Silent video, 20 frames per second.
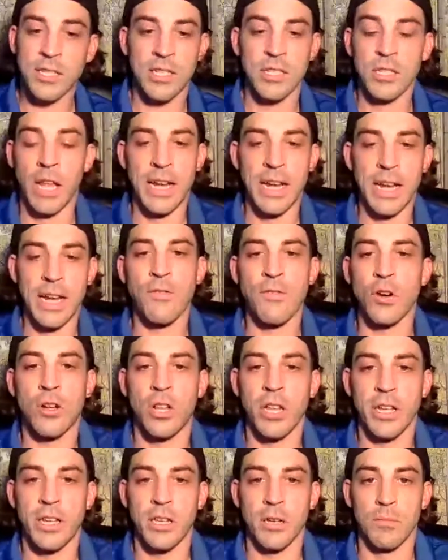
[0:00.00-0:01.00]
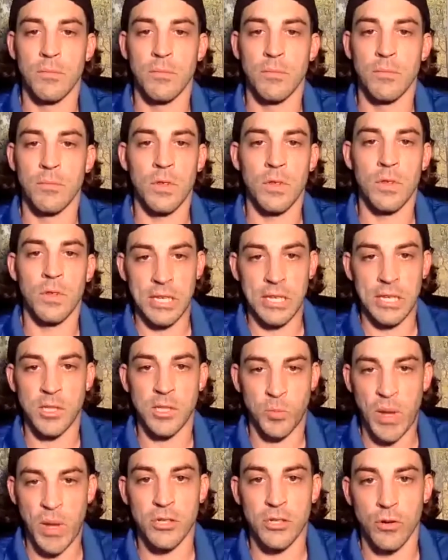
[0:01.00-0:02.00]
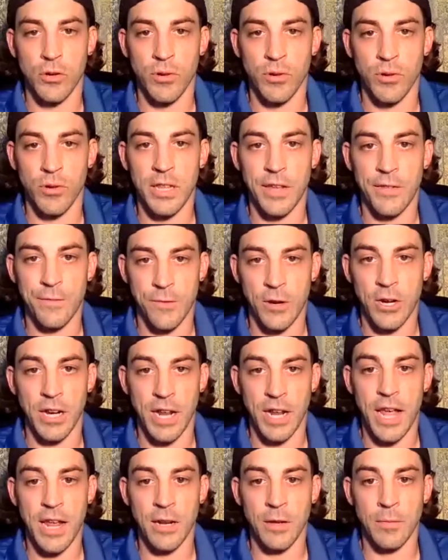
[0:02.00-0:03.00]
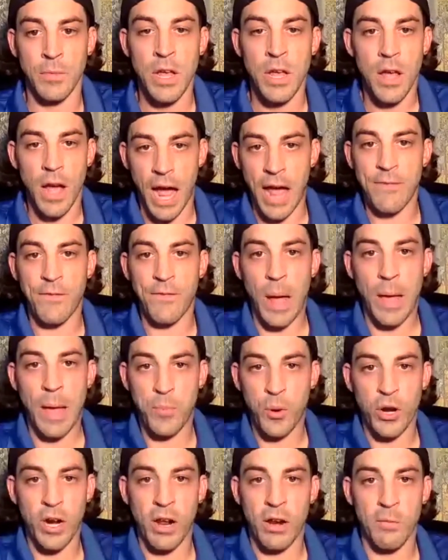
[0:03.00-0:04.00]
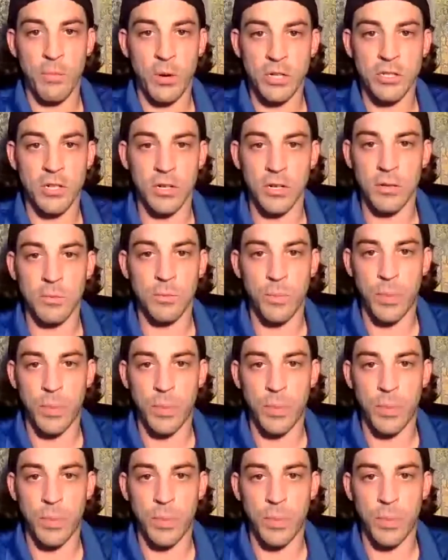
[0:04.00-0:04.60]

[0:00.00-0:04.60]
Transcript: They never click him because he's Patrick Reed and they freaking hate him. I put out a bunch of